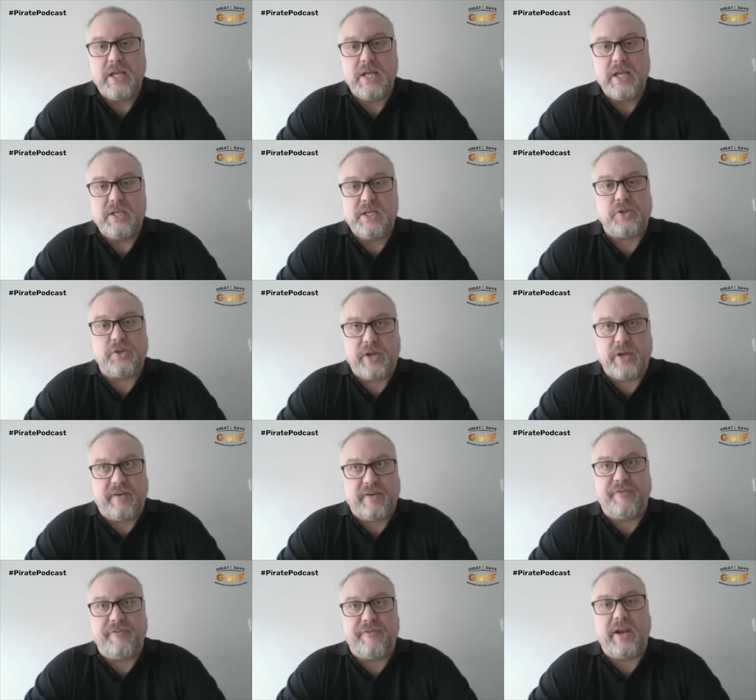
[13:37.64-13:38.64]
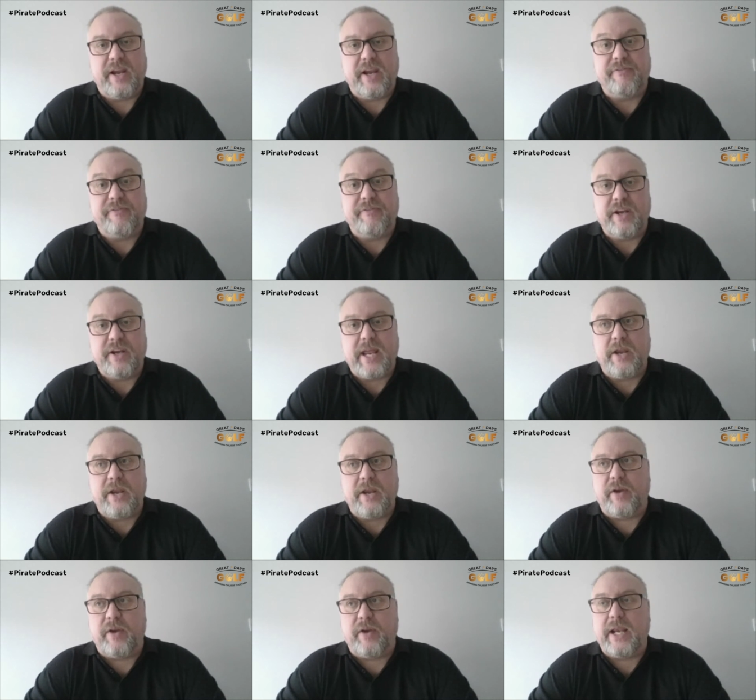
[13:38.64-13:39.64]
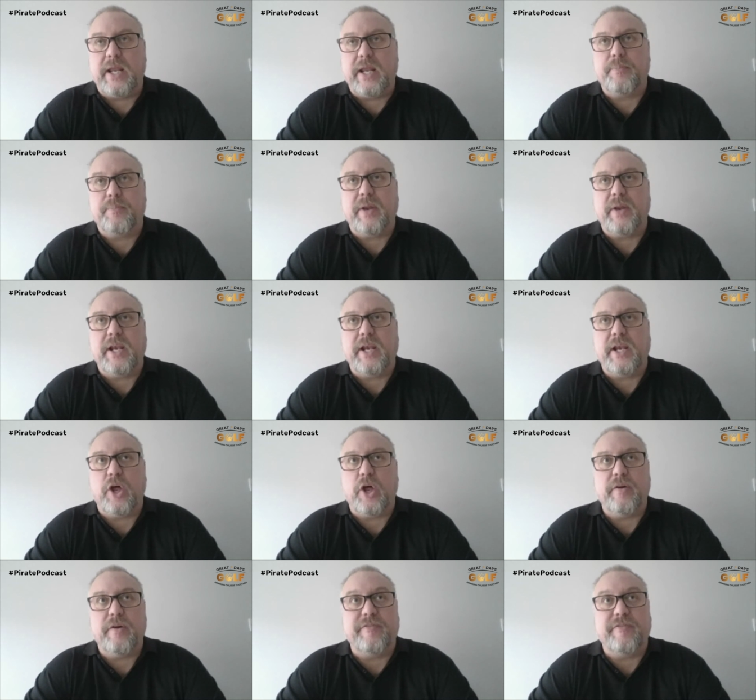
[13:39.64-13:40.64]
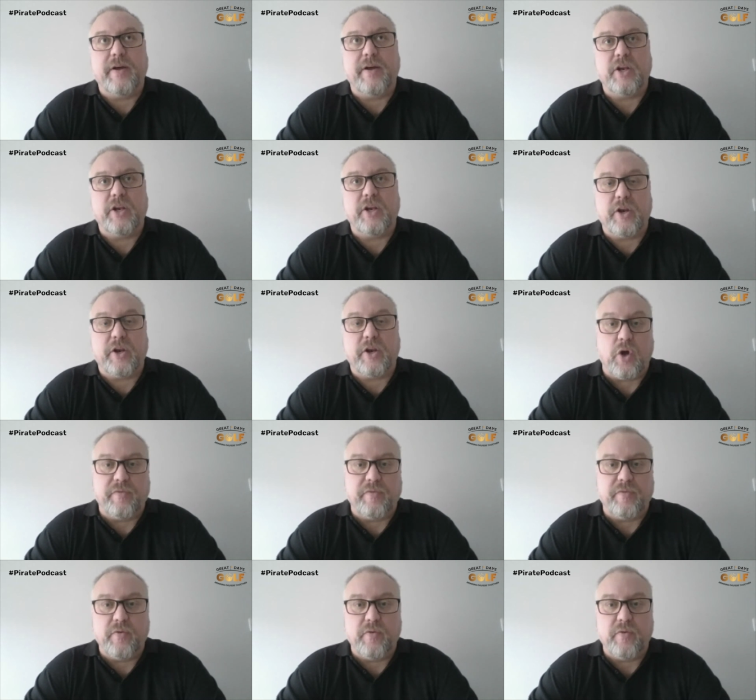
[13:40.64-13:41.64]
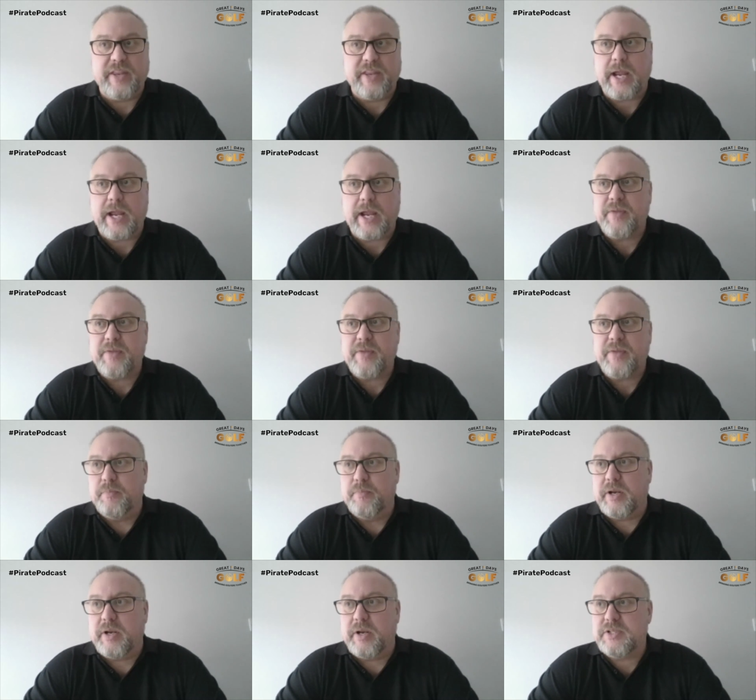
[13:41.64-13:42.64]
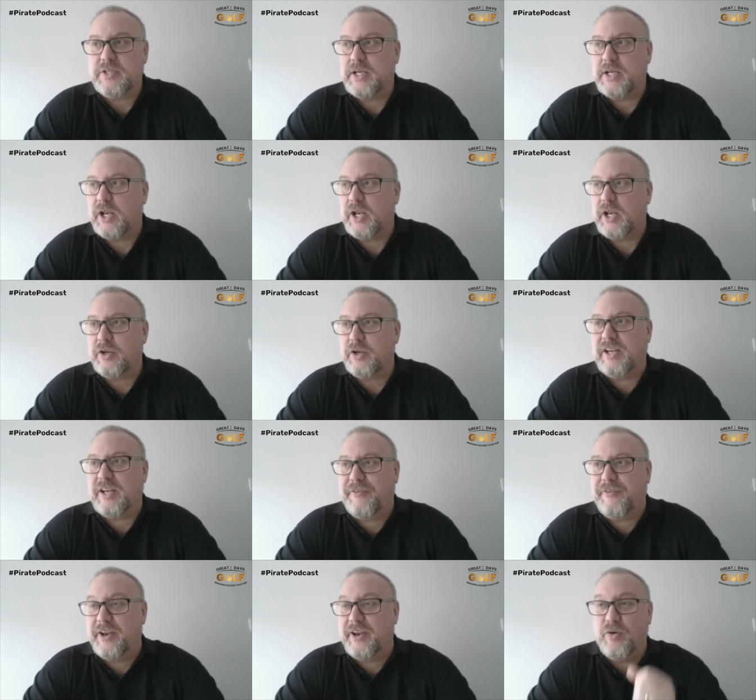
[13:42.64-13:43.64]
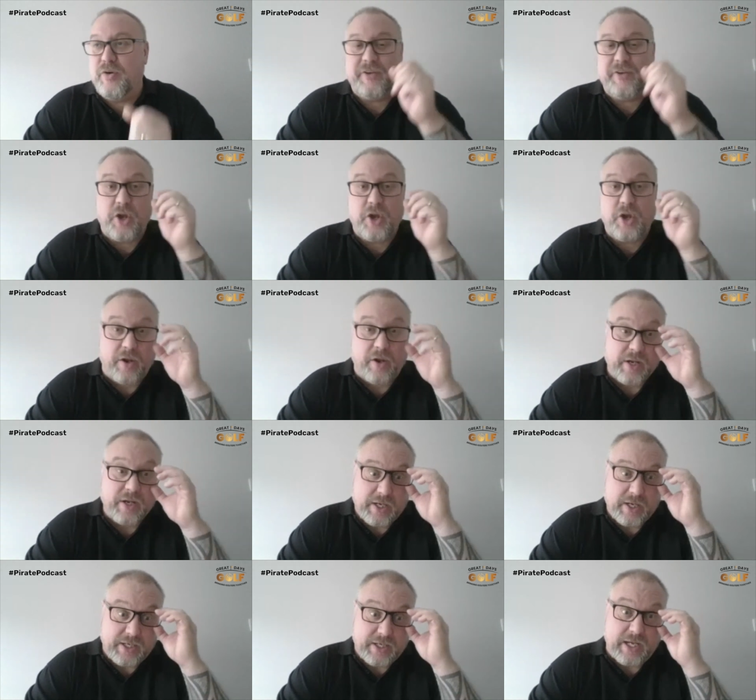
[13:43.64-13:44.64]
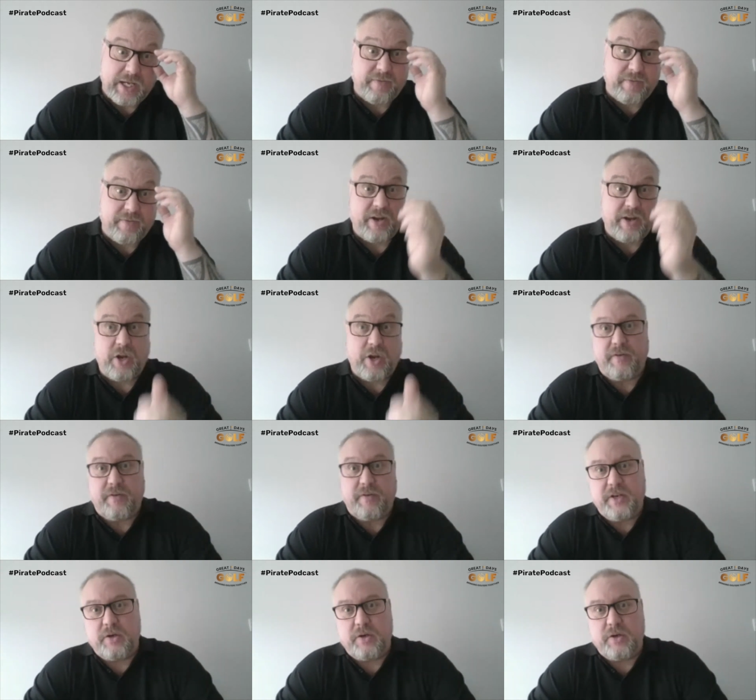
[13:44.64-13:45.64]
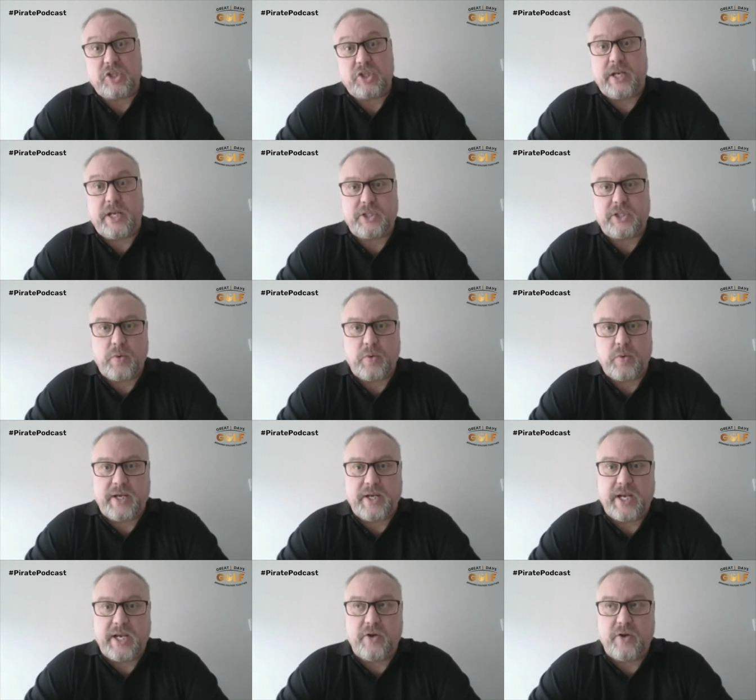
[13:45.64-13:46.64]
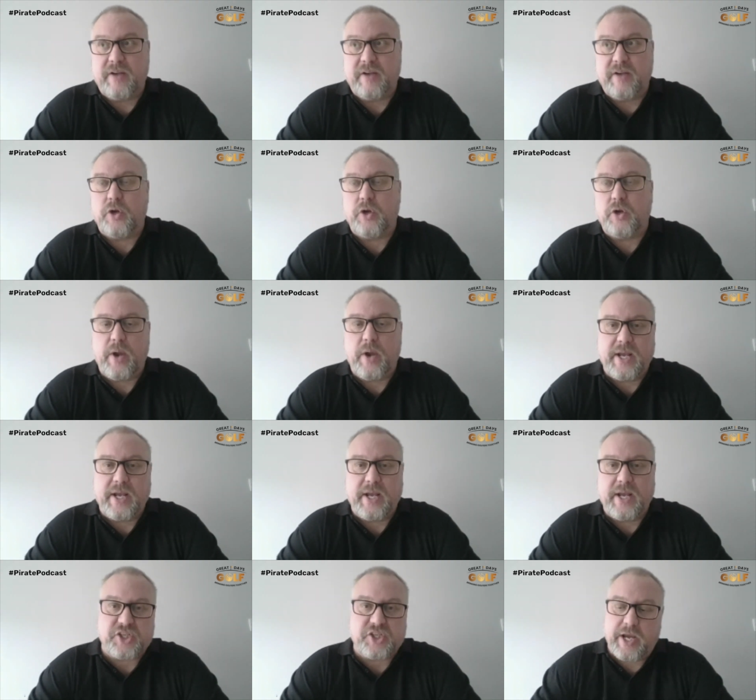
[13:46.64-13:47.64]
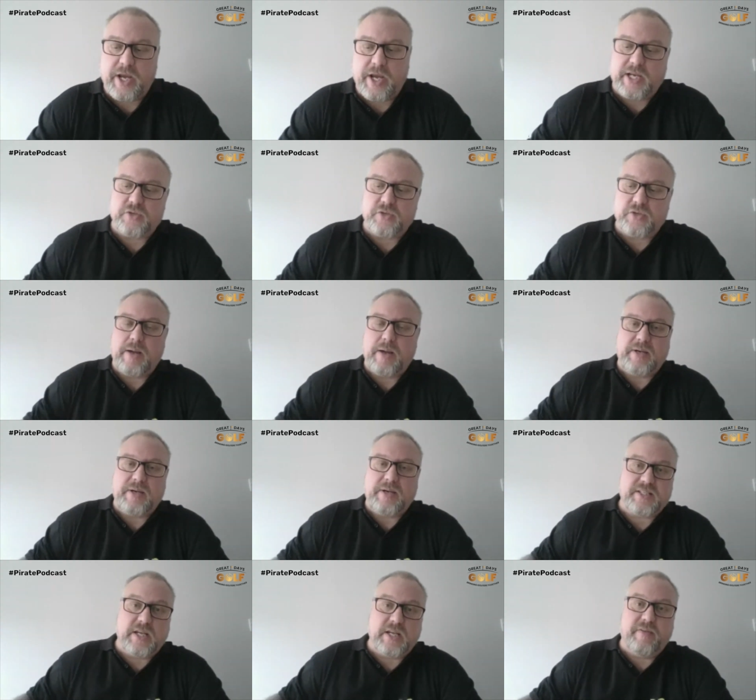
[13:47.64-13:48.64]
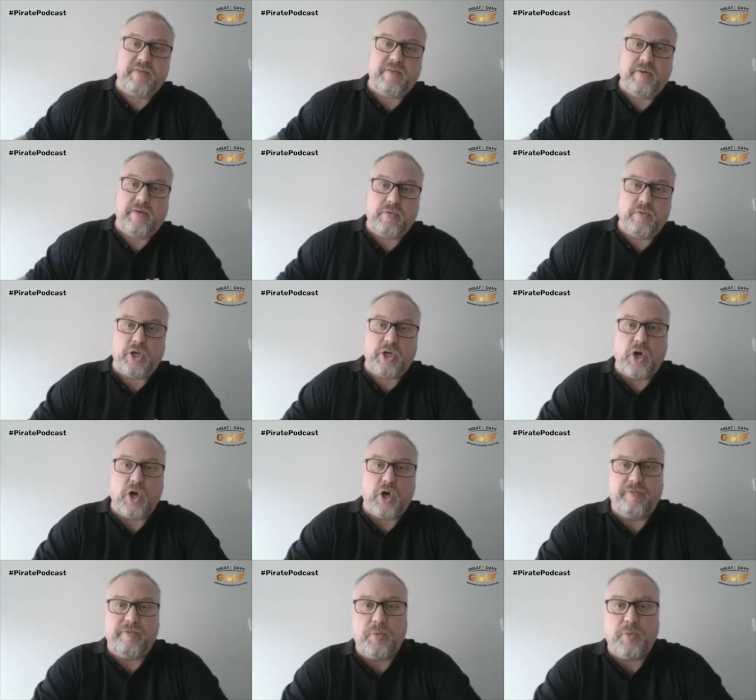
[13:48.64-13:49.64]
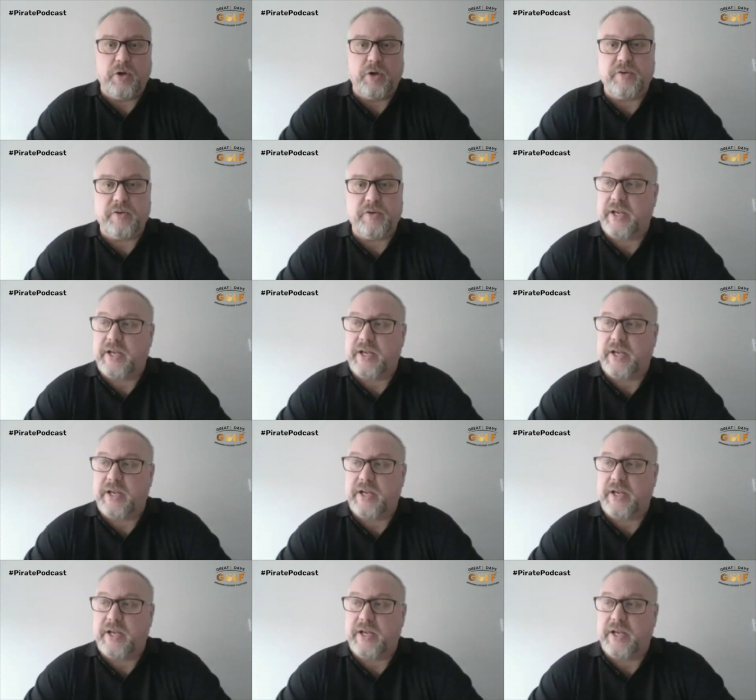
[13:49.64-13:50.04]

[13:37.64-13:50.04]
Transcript: so we had a free free day really, and I played a lot of uh, a uh, lot of golf over there. But it was a, uh, a lot different than over here. Uh, very often you'd slice one and then you'd have to go in and the snake has wrapped itself around your golf ball and you think, I'll